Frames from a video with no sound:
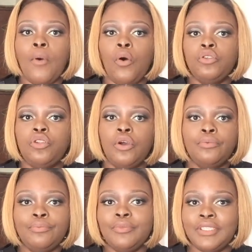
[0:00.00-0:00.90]

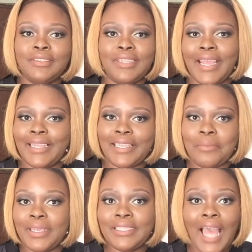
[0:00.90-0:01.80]
Also, this is an
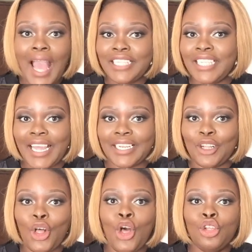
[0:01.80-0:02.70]
academics
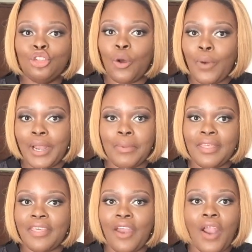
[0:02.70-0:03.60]
channel, so I want to
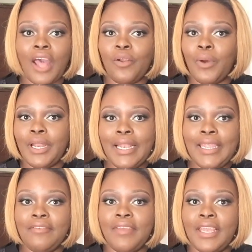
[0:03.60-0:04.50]
be thorough. I don't want to
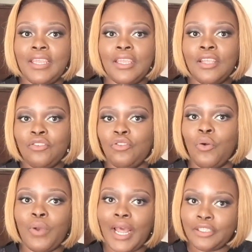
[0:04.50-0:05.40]
leave any
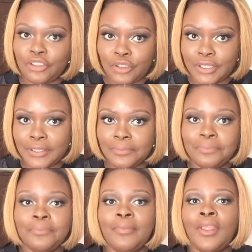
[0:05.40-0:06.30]
stone unturned.
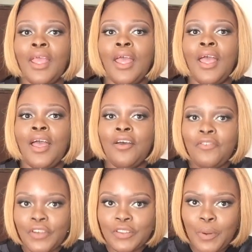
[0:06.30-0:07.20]

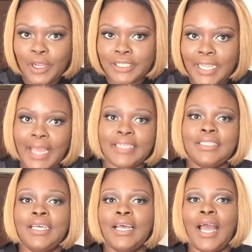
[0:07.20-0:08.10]
First part,
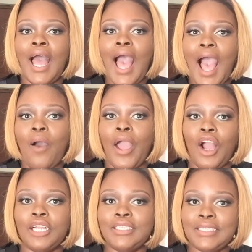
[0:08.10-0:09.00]
guys, how I
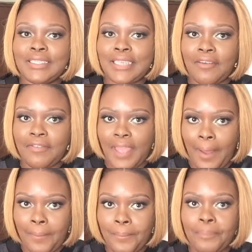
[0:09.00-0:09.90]
got the stuff here.